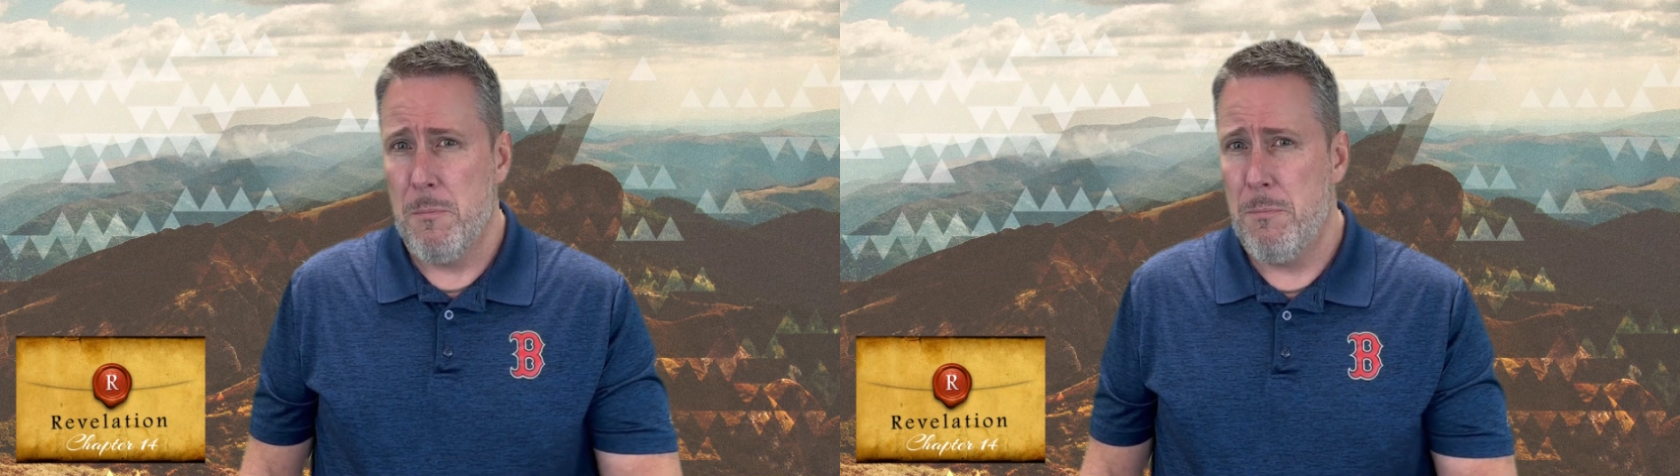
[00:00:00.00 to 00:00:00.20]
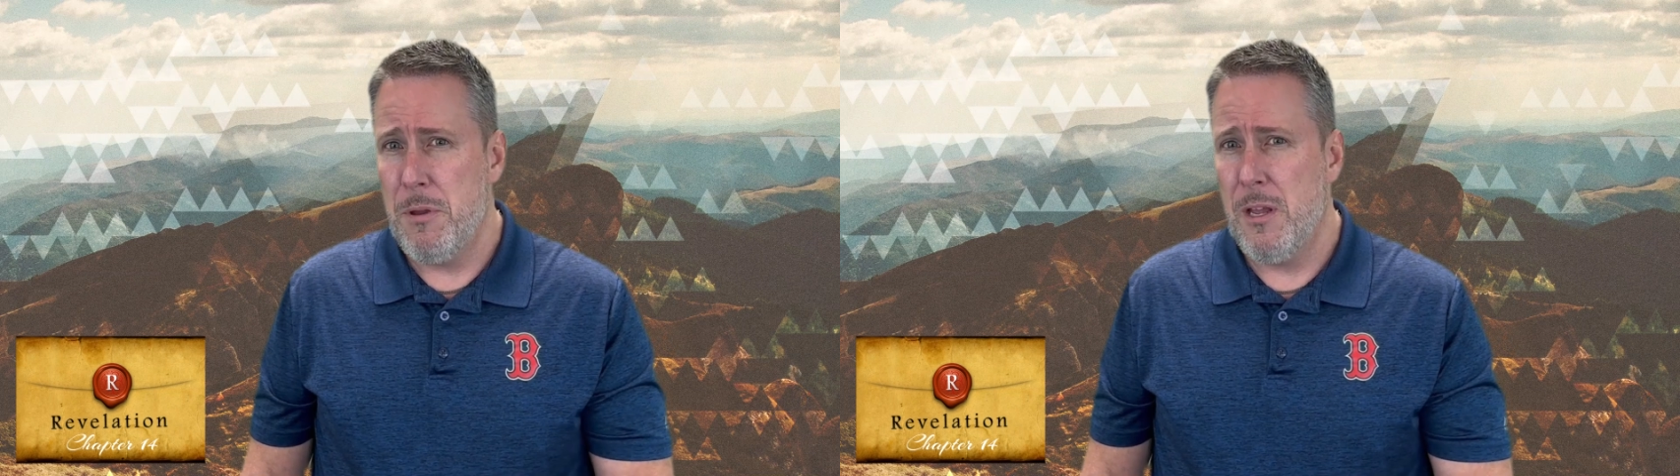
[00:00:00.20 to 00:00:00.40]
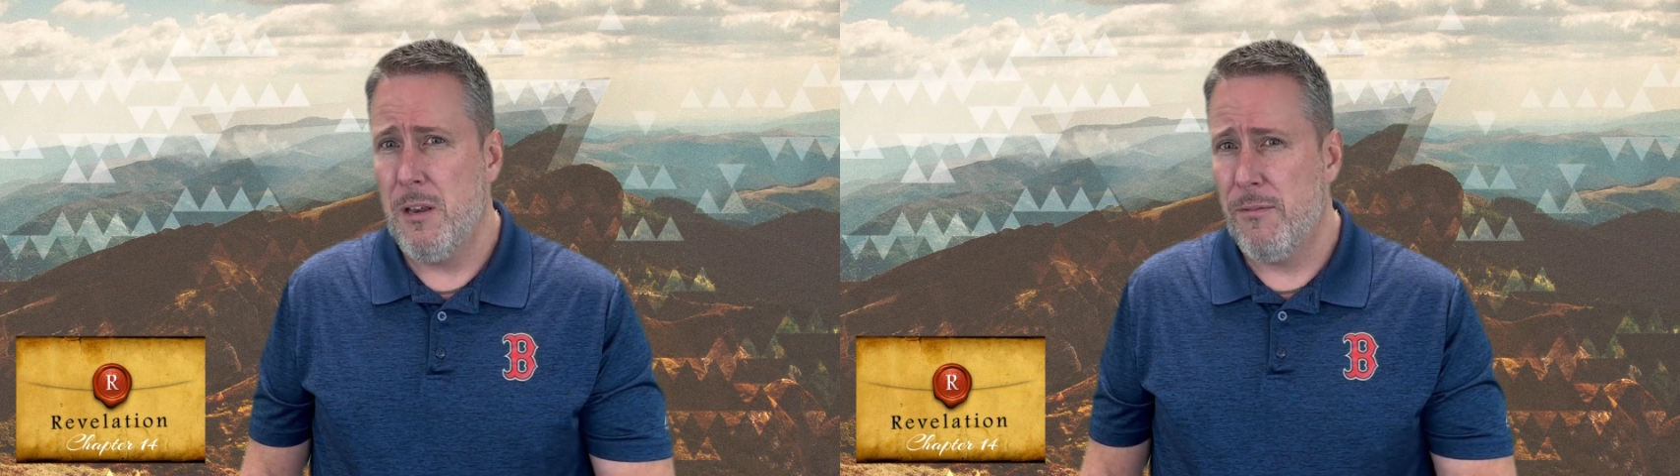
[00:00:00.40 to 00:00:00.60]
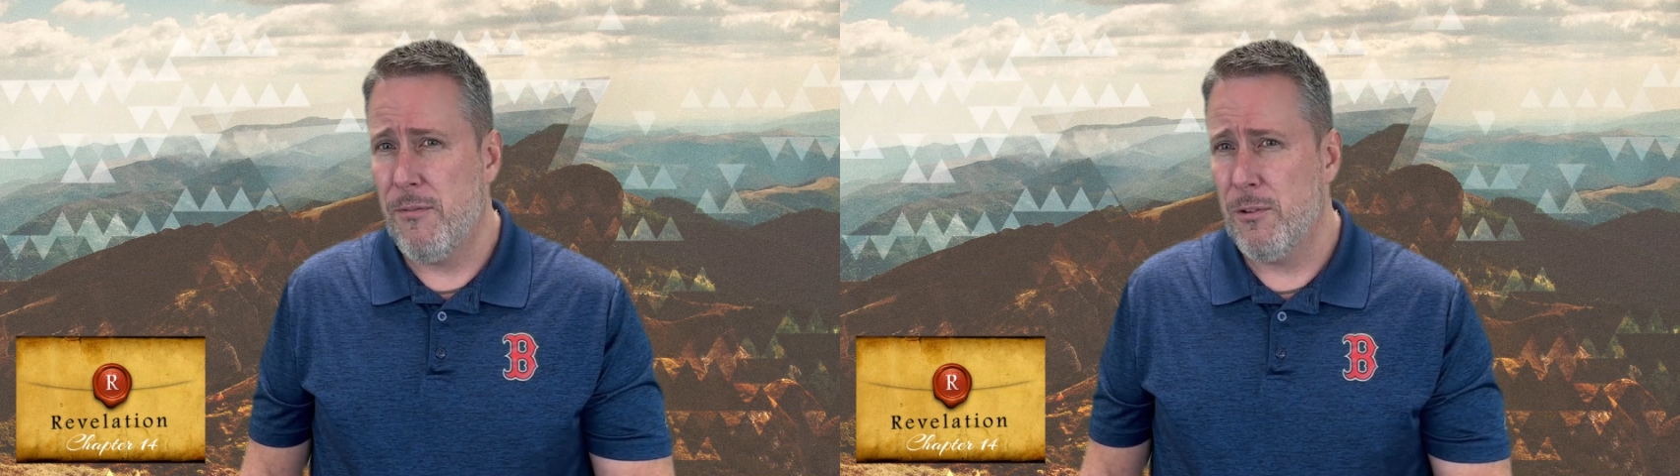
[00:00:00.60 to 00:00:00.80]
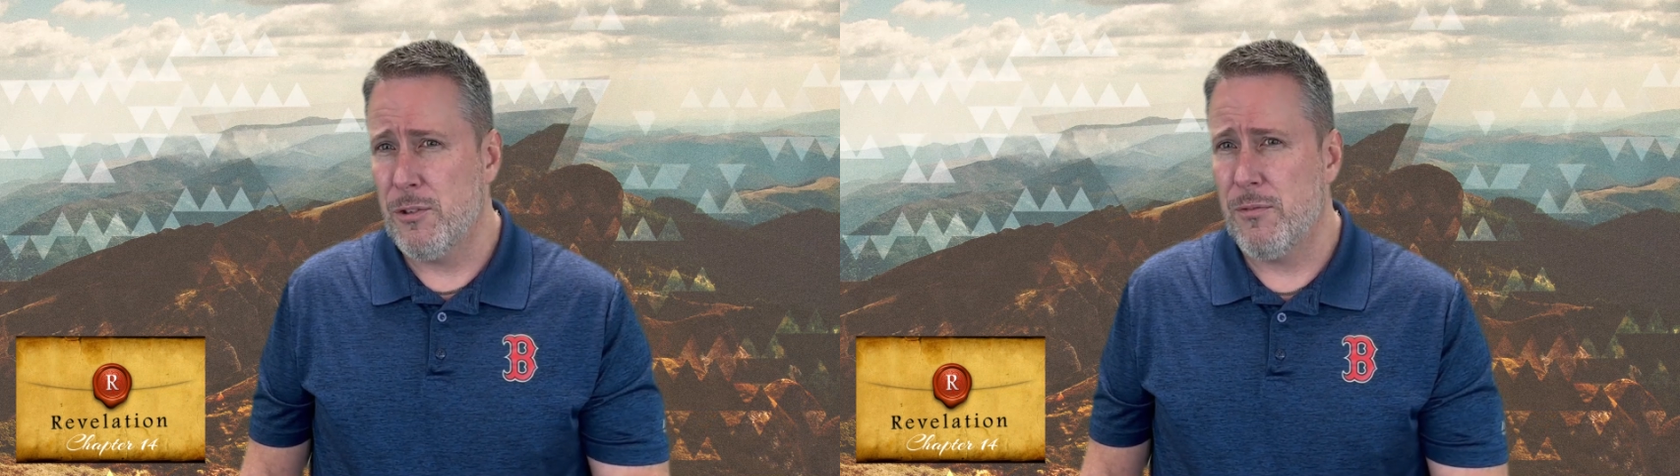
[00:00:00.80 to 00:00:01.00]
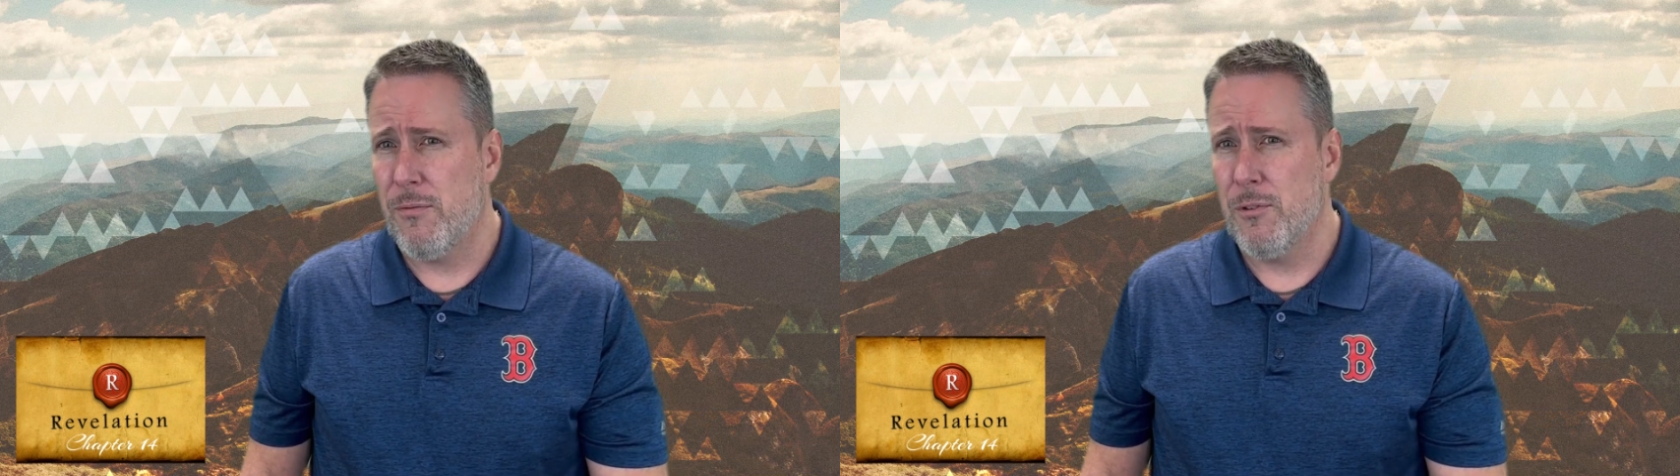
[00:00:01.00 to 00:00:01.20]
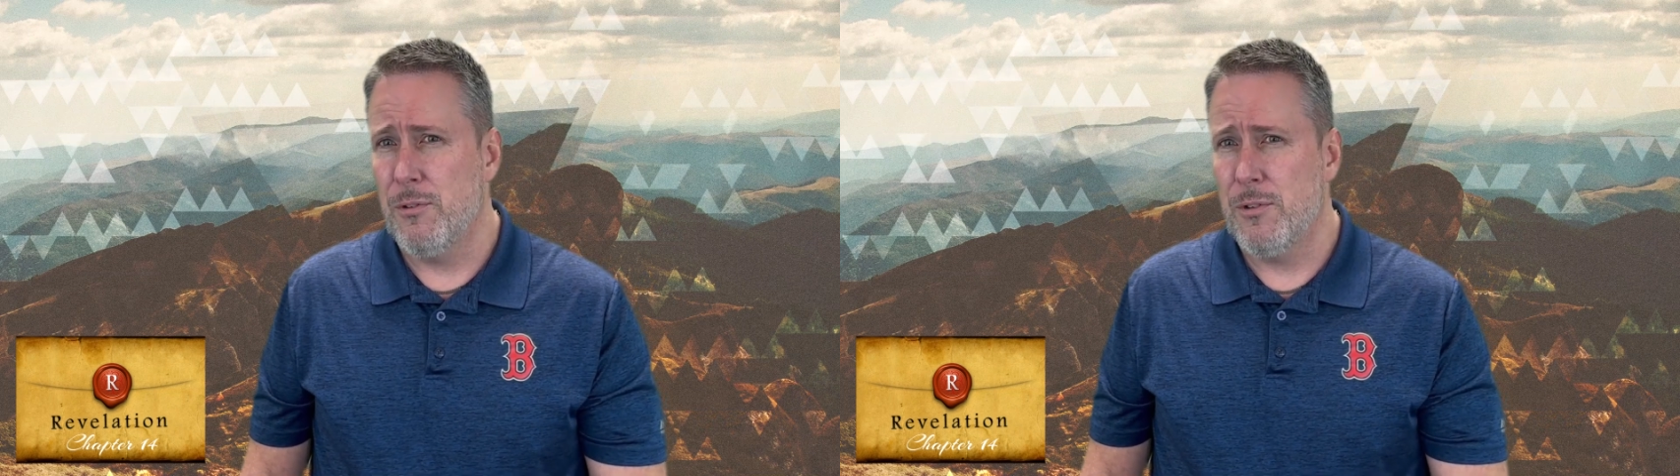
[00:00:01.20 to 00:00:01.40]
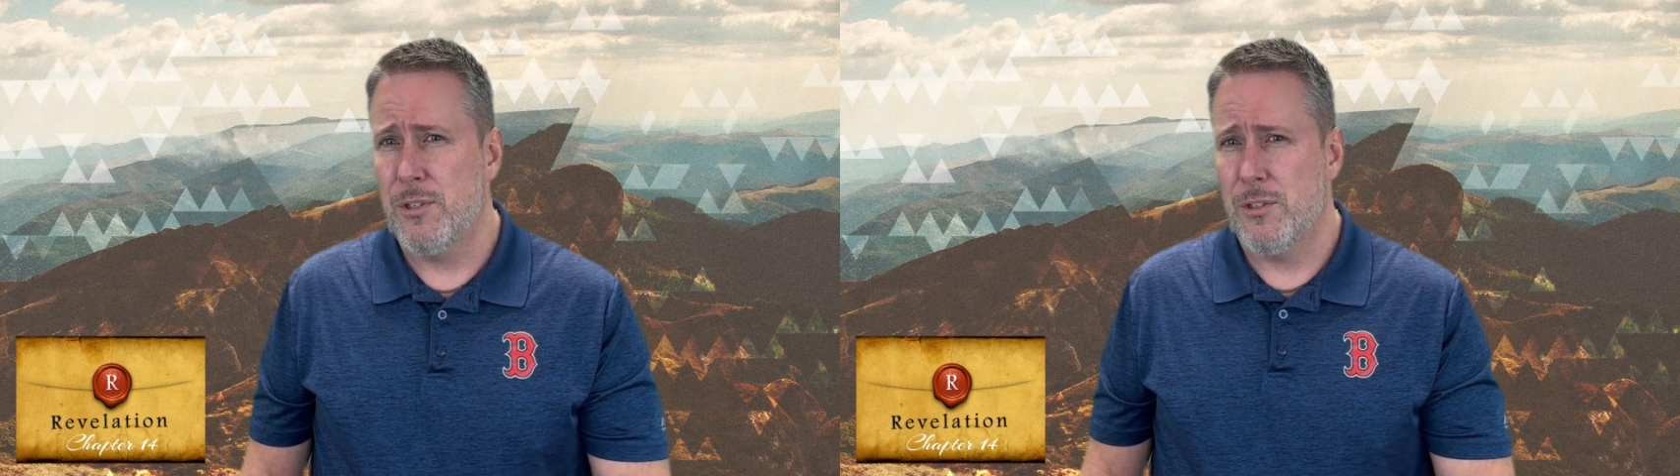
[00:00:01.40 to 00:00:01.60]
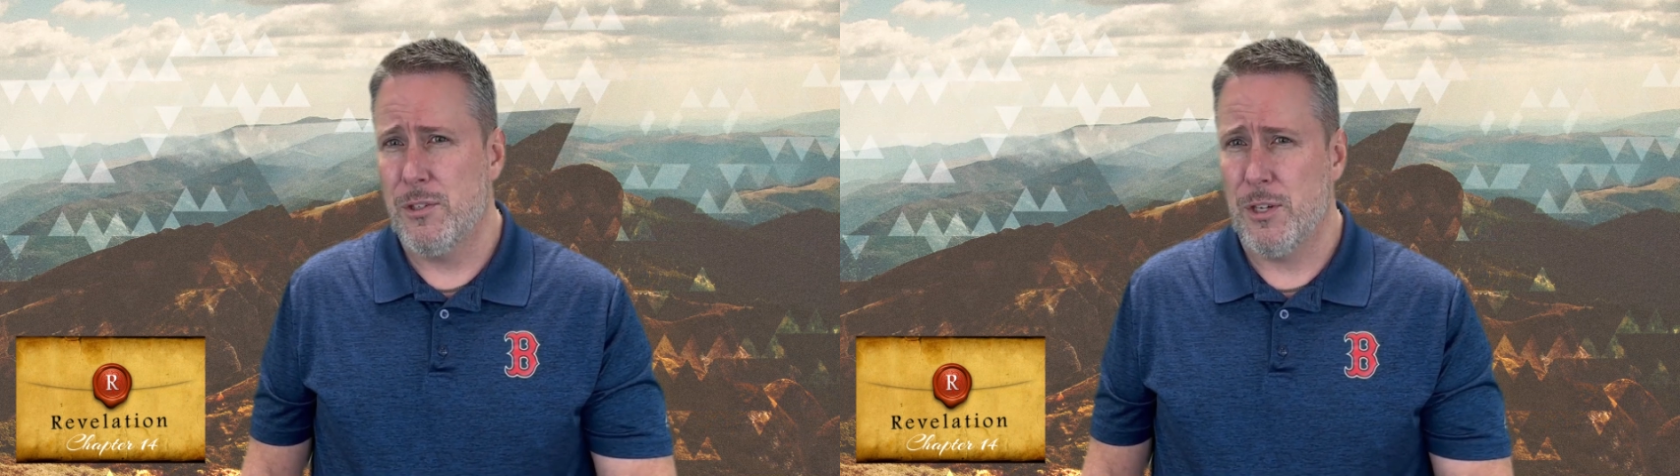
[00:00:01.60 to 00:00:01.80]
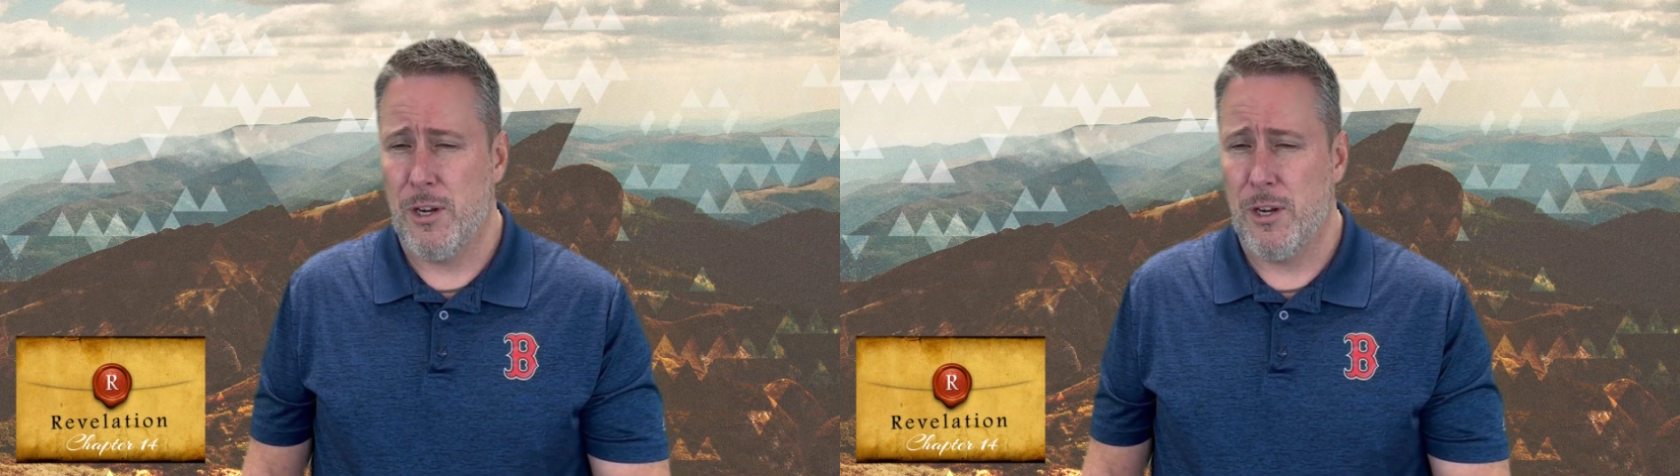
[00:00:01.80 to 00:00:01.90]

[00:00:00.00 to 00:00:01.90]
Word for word: being first fruits to